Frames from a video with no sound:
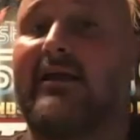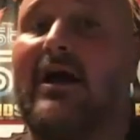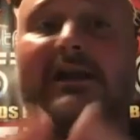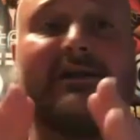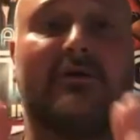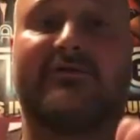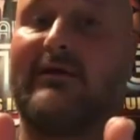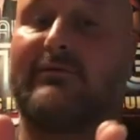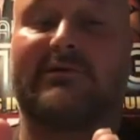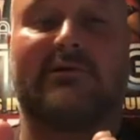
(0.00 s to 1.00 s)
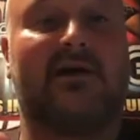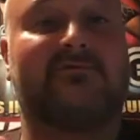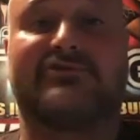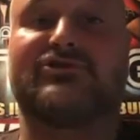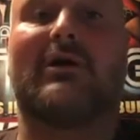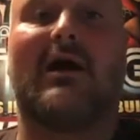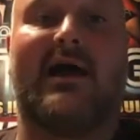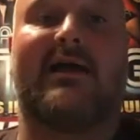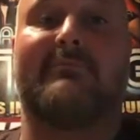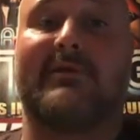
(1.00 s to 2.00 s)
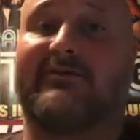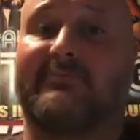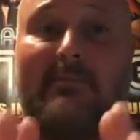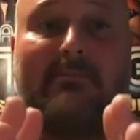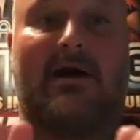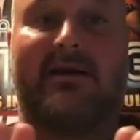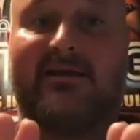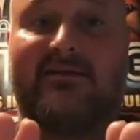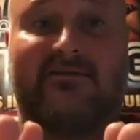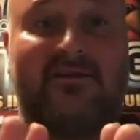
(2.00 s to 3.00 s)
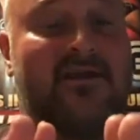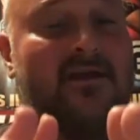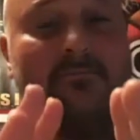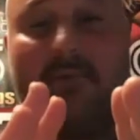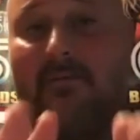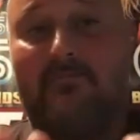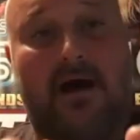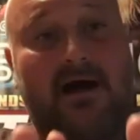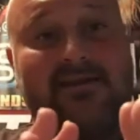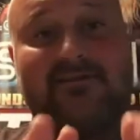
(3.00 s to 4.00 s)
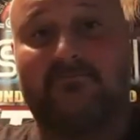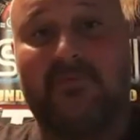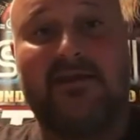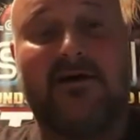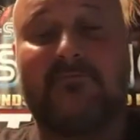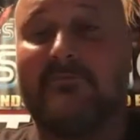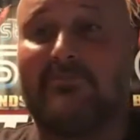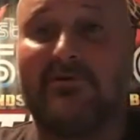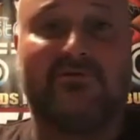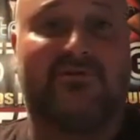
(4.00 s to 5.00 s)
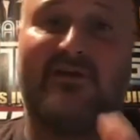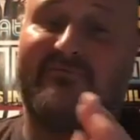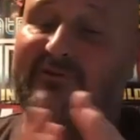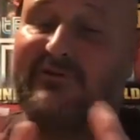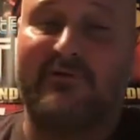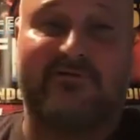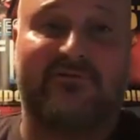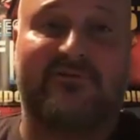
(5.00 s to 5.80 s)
God knows I would love to try because my body is beat up and bruised up for doing it for